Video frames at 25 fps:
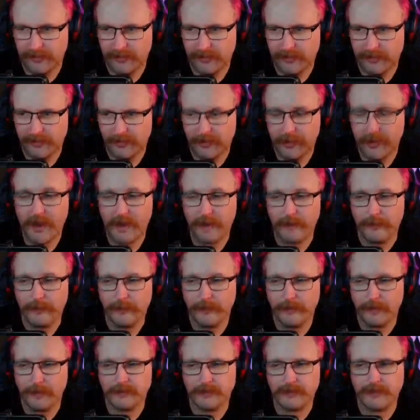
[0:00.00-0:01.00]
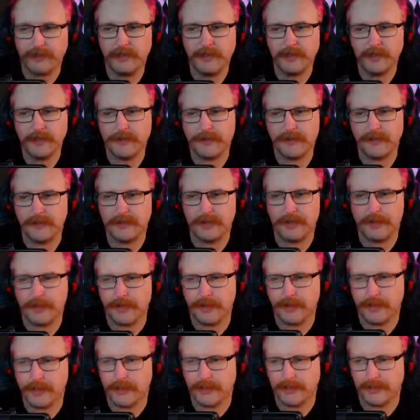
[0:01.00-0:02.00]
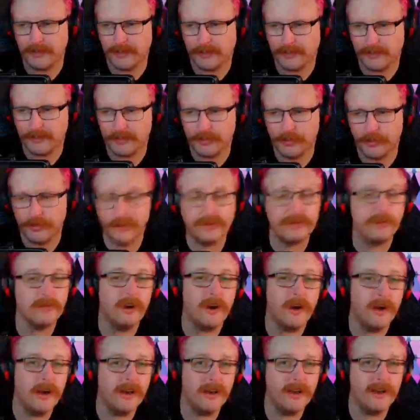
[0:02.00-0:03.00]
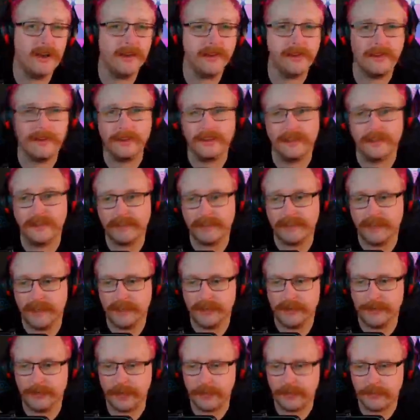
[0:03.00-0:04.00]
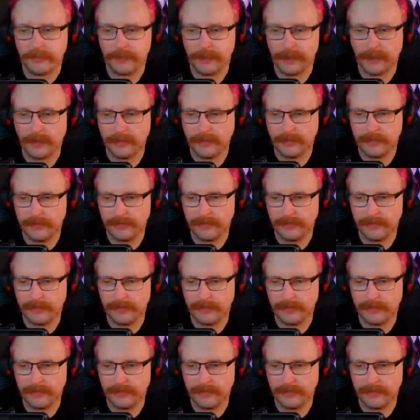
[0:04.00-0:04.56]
Yeah, so these trampolines launch you higher than these standard bounce pads.